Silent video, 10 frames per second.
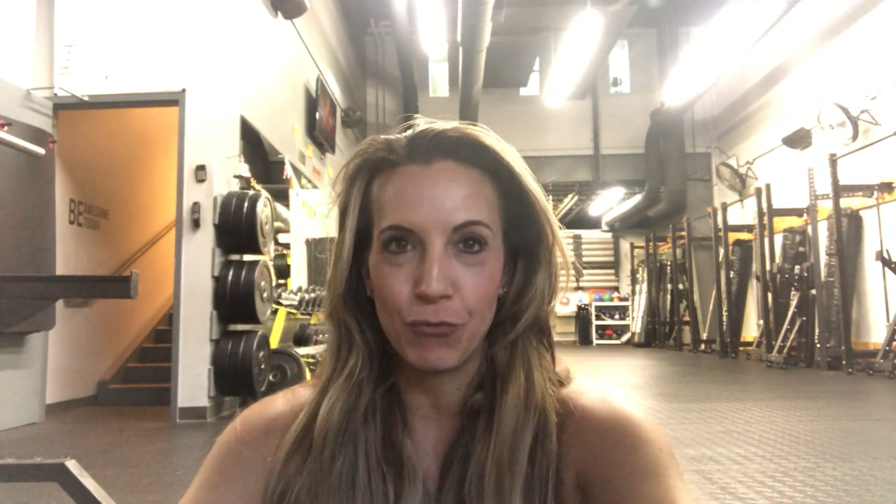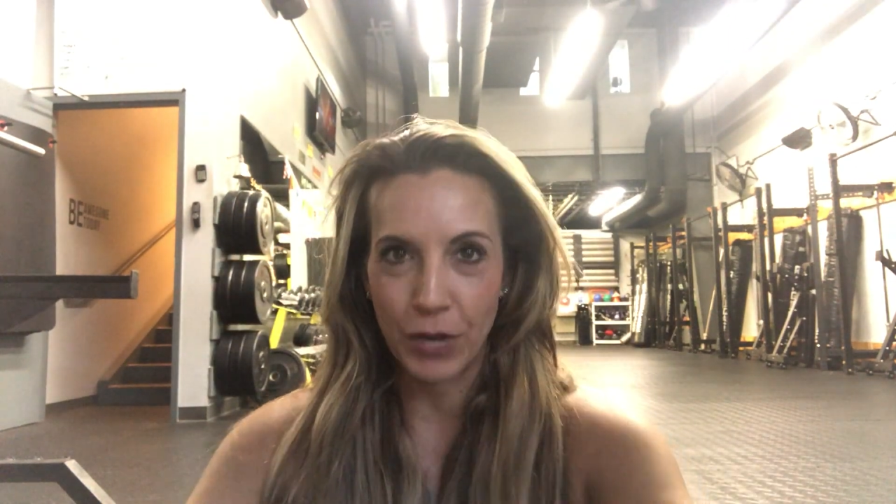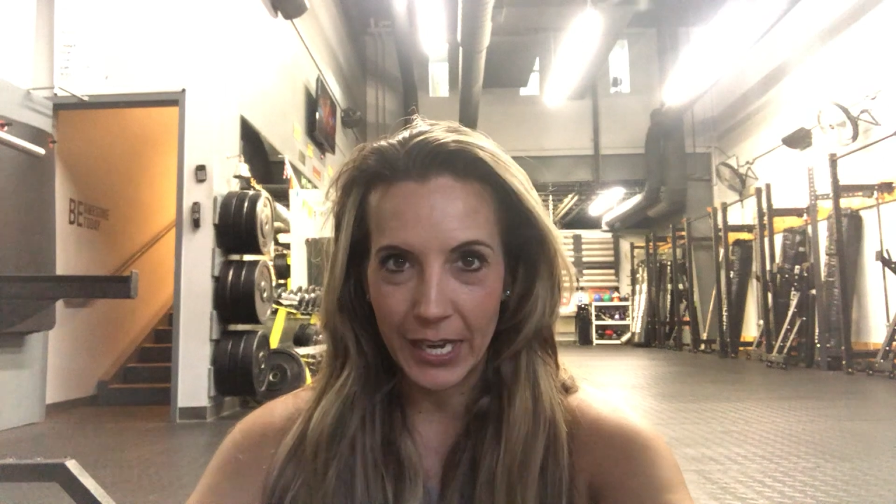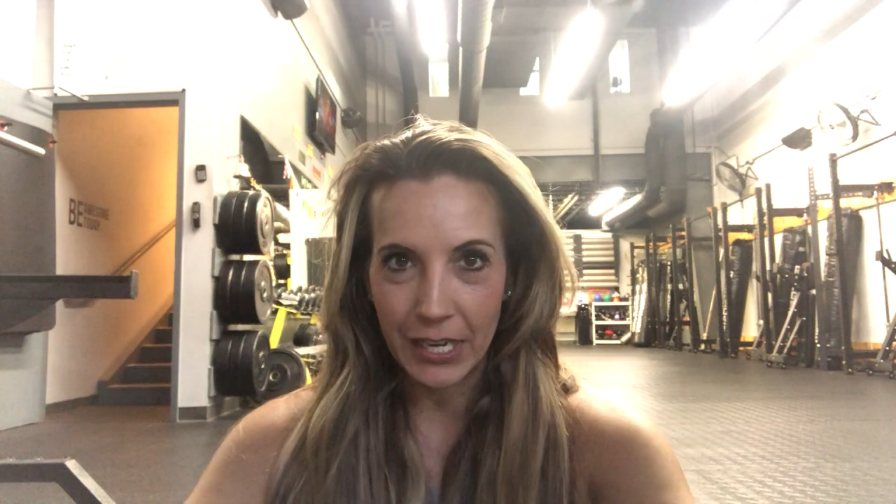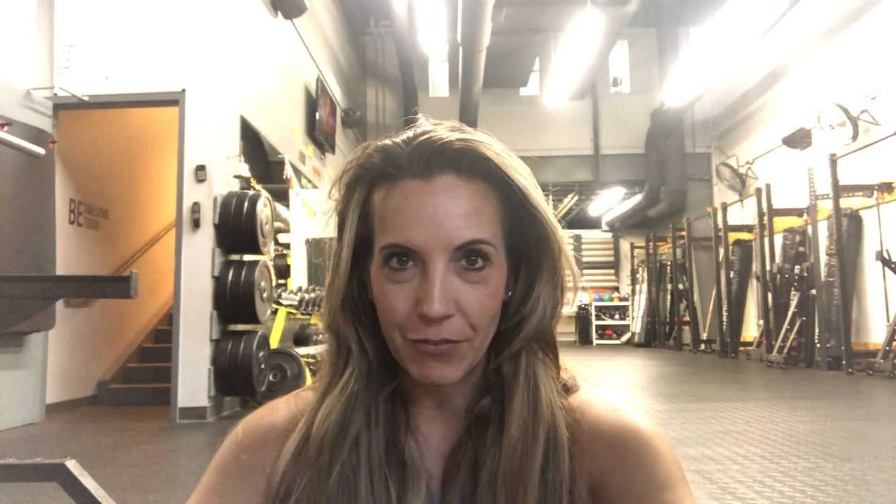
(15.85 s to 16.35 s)

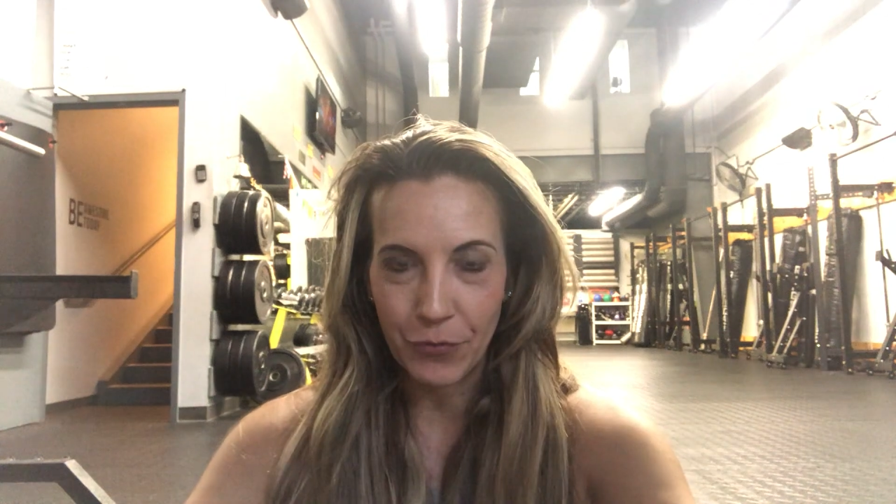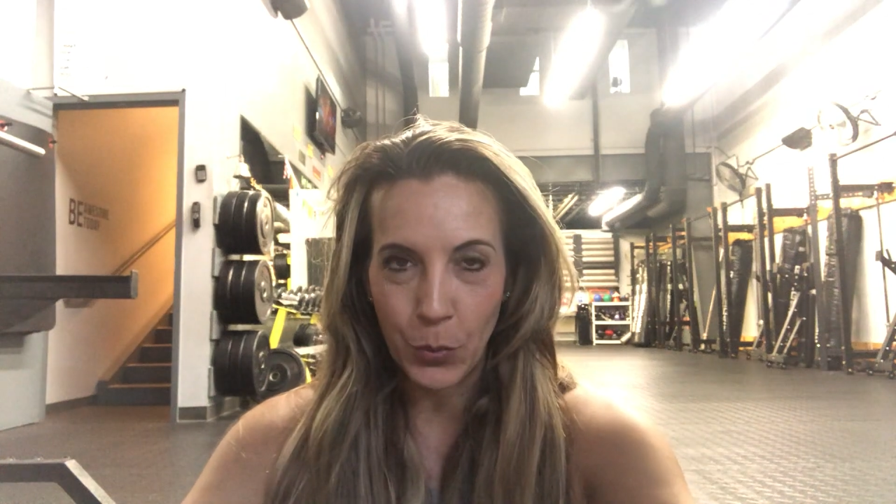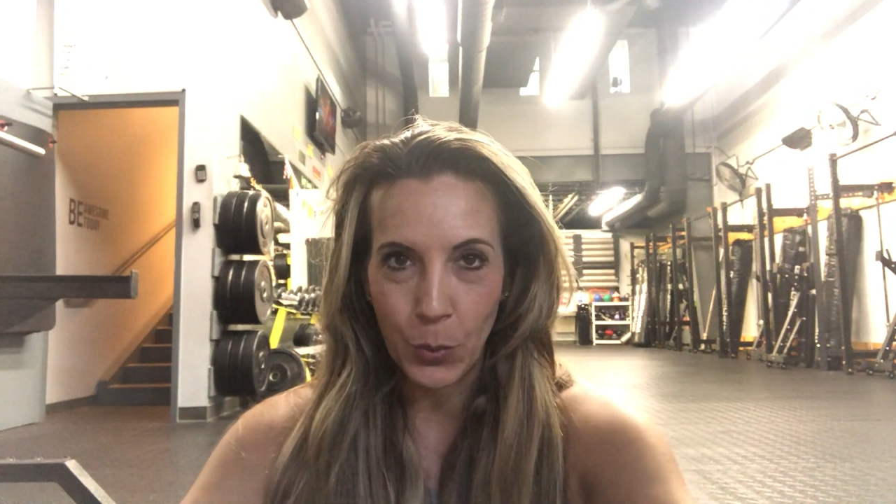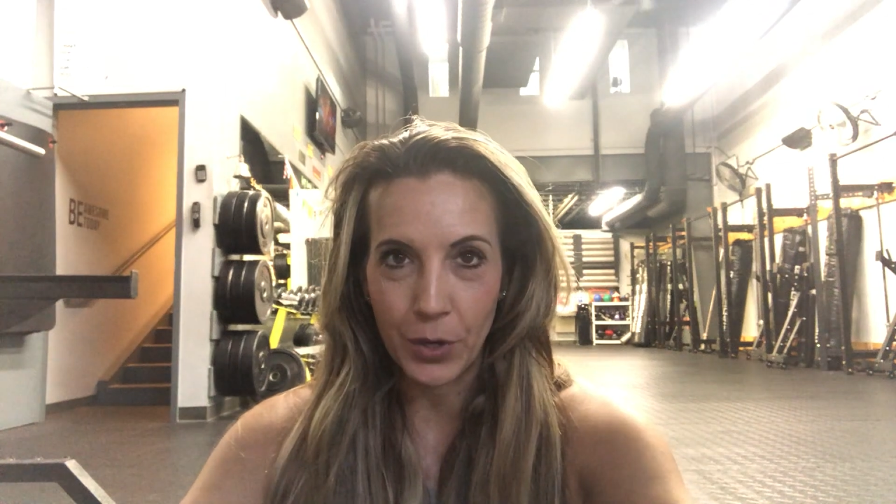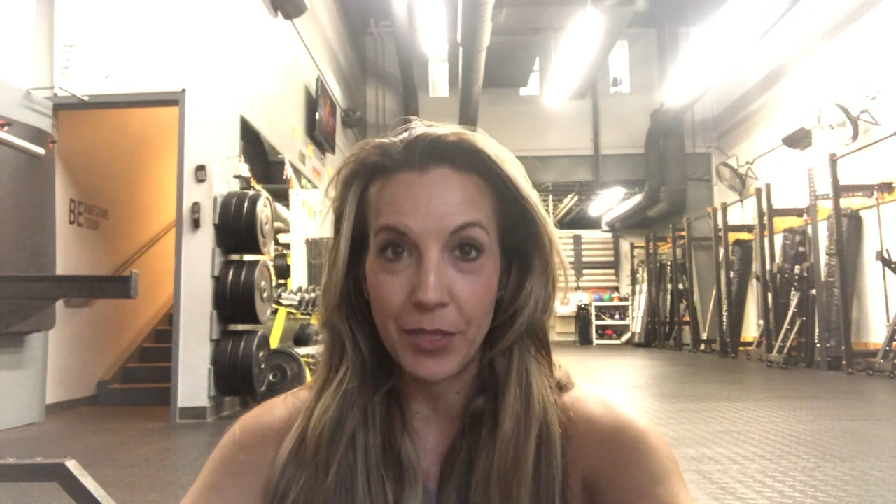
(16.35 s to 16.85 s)
ready
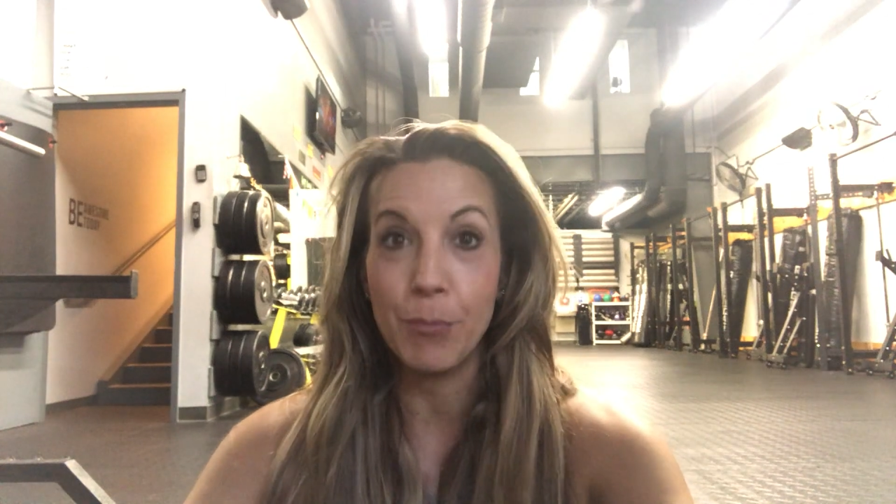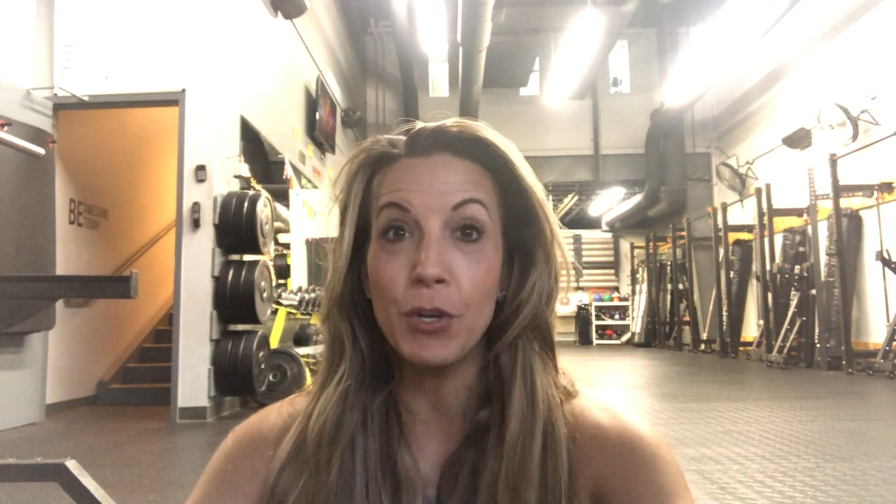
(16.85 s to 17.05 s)
for the